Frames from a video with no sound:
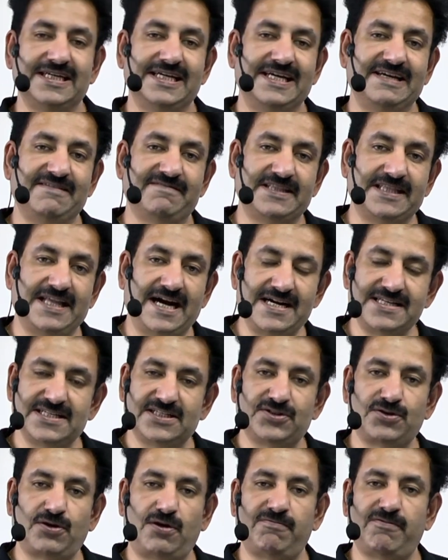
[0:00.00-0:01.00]
even that is
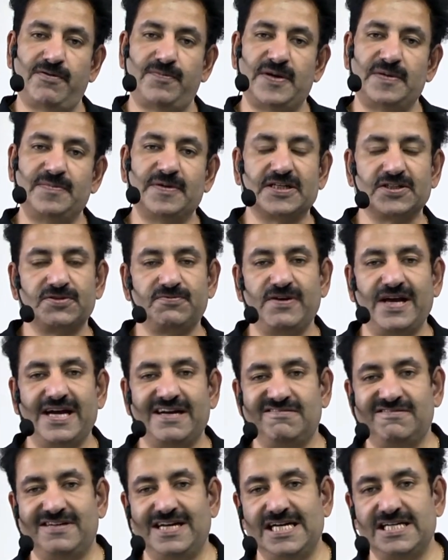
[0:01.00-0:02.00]
solvable because we
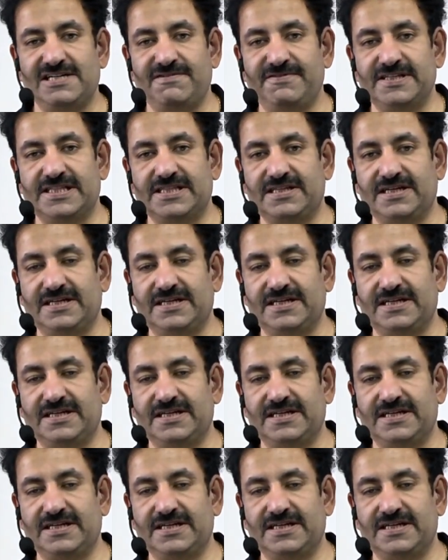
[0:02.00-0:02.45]
have dealt with